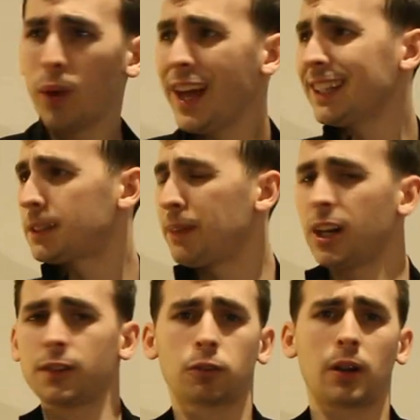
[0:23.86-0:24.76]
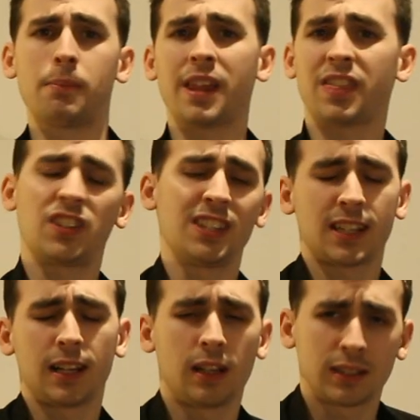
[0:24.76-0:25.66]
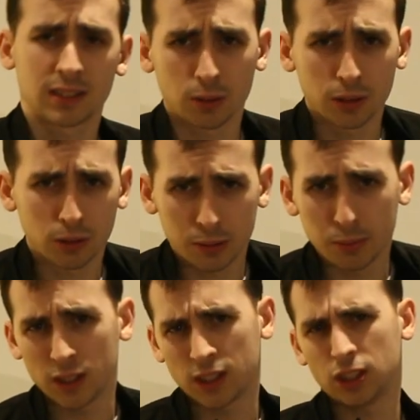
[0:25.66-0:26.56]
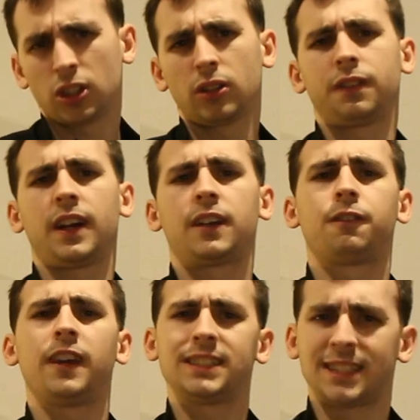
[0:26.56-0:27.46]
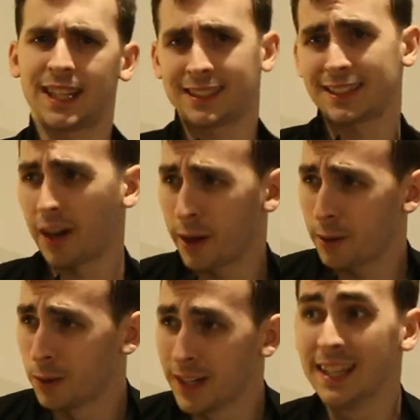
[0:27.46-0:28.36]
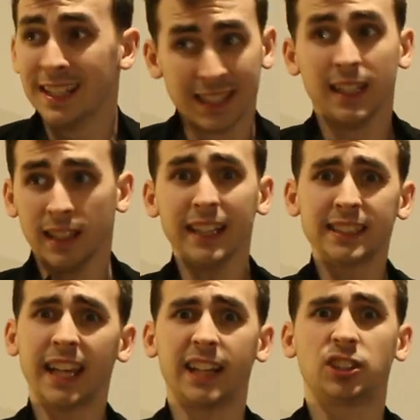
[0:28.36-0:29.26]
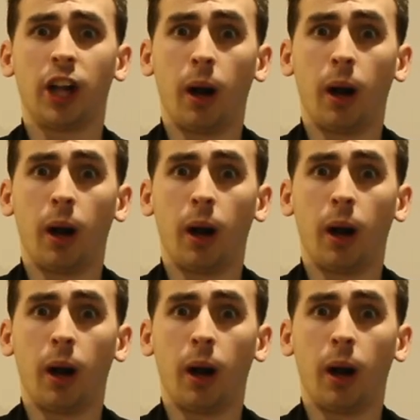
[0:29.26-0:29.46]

Well, it's been over a month since I last saw your community show fan faces, so Let's catch